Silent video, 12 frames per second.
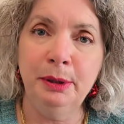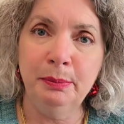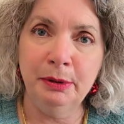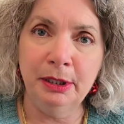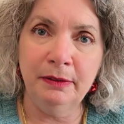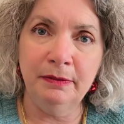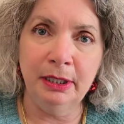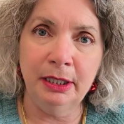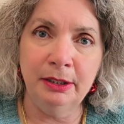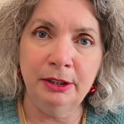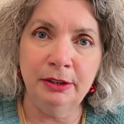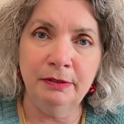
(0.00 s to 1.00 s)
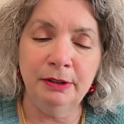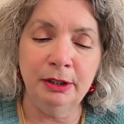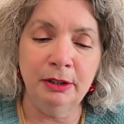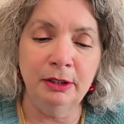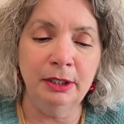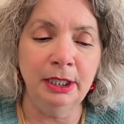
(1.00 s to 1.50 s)
people advise you if
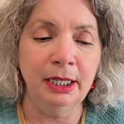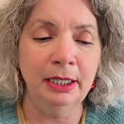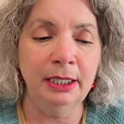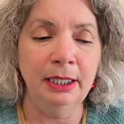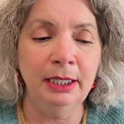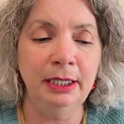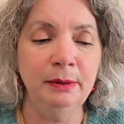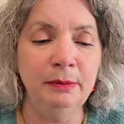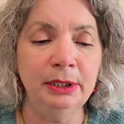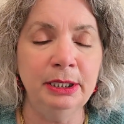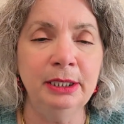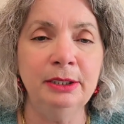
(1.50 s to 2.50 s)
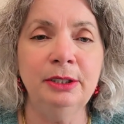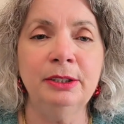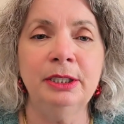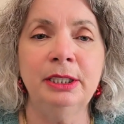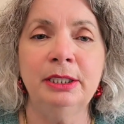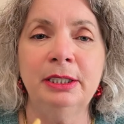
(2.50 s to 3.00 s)
you're learning how to eat with
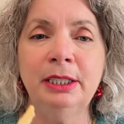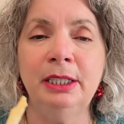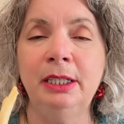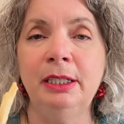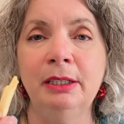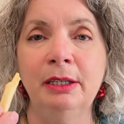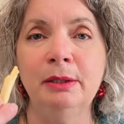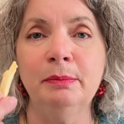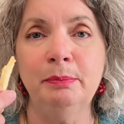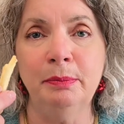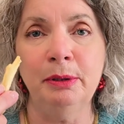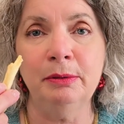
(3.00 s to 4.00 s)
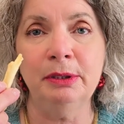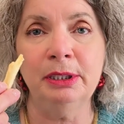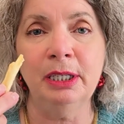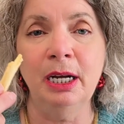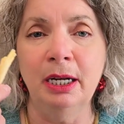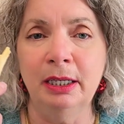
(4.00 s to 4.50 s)
dentures is to eat on both
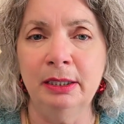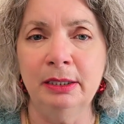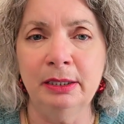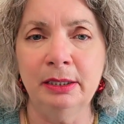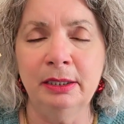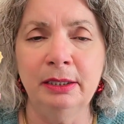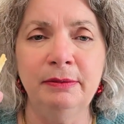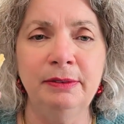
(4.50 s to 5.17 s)
sides.